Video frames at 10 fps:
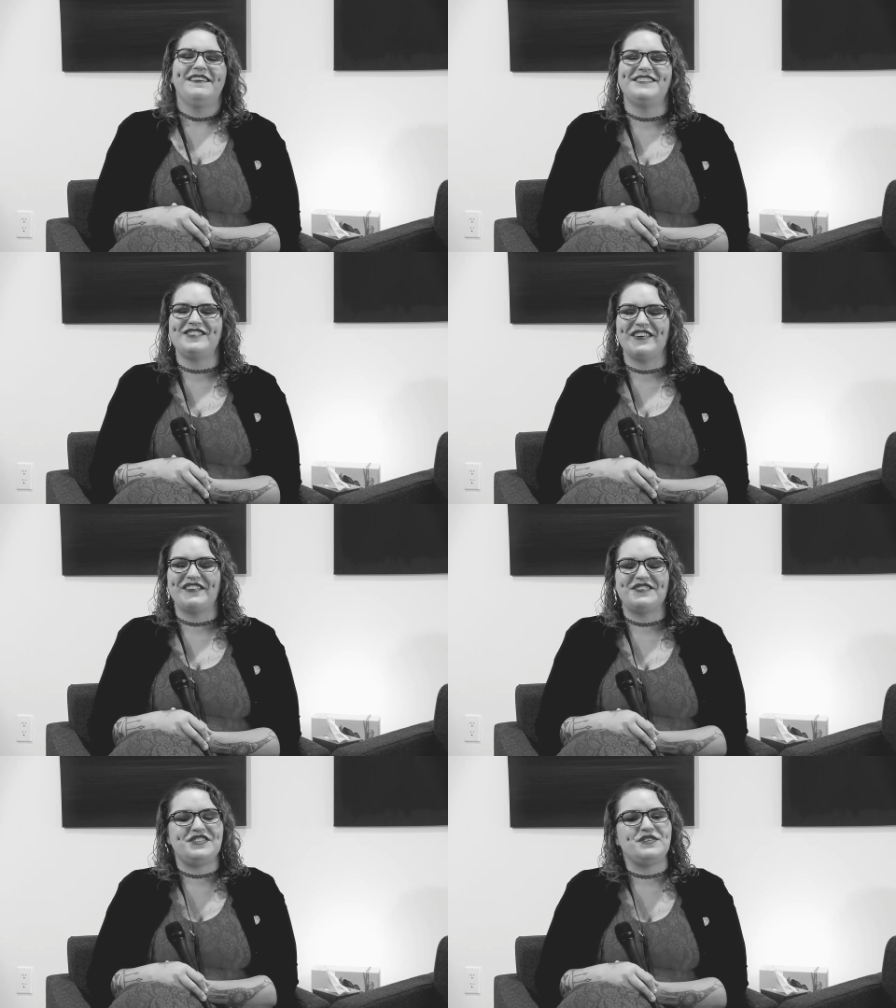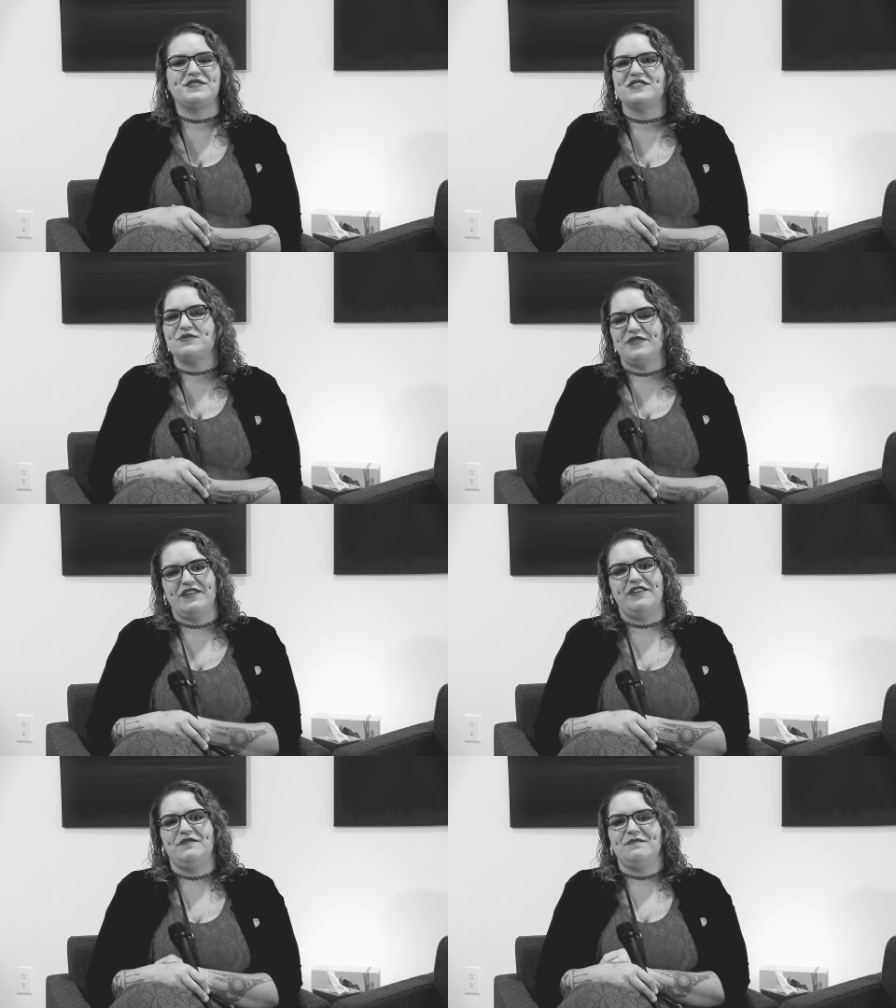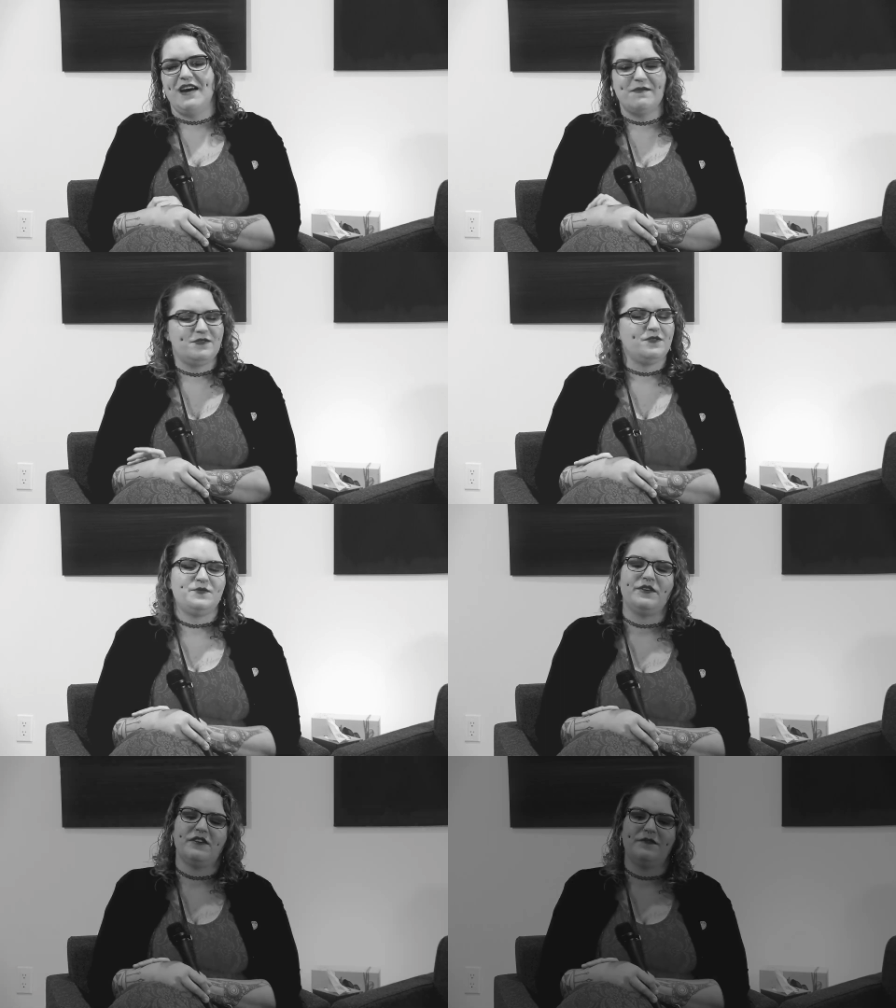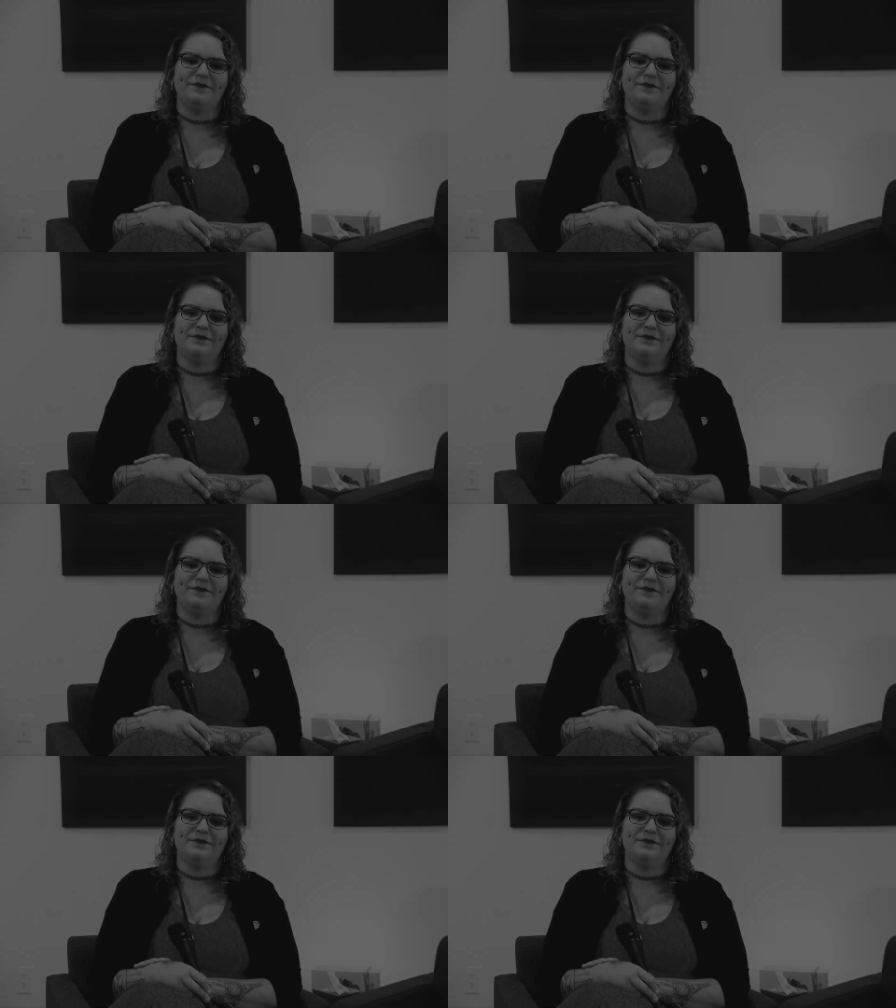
So she was a sweetheart, absolute sweetheart.